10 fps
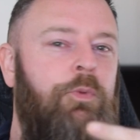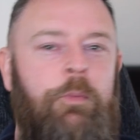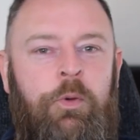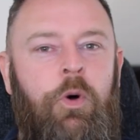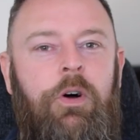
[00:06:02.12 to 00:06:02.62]
the
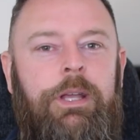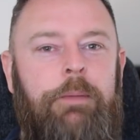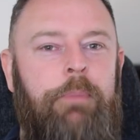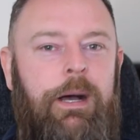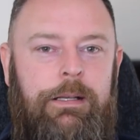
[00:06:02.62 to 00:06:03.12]
woman
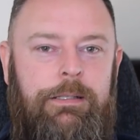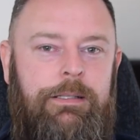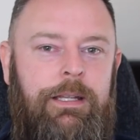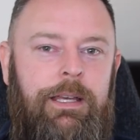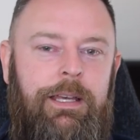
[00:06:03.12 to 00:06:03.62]
walking
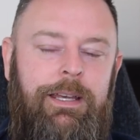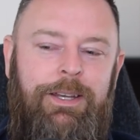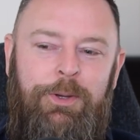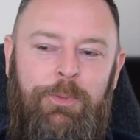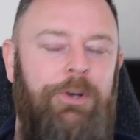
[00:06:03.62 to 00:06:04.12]
past
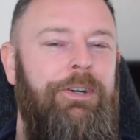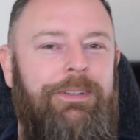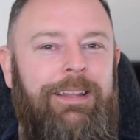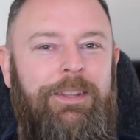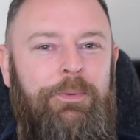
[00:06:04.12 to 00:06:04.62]
who worked there,